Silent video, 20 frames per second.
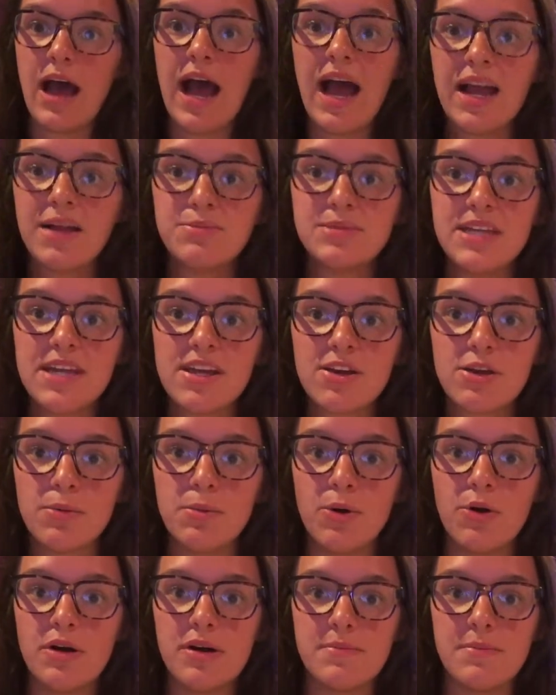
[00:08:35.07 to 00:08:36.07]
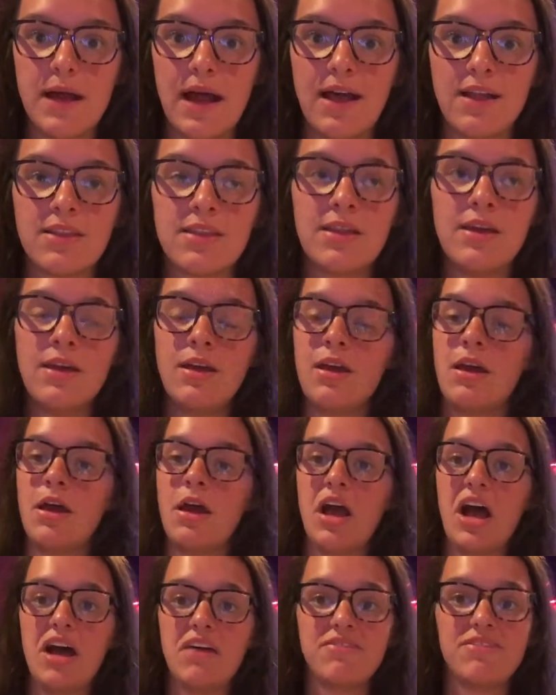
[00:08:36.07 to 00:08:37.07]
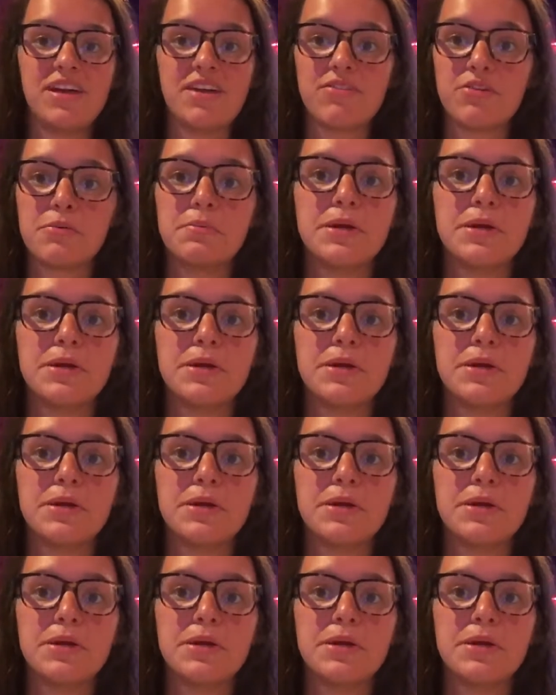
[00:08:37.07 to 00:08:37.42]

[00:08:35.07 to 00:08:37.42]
I'm terrible at math. I've never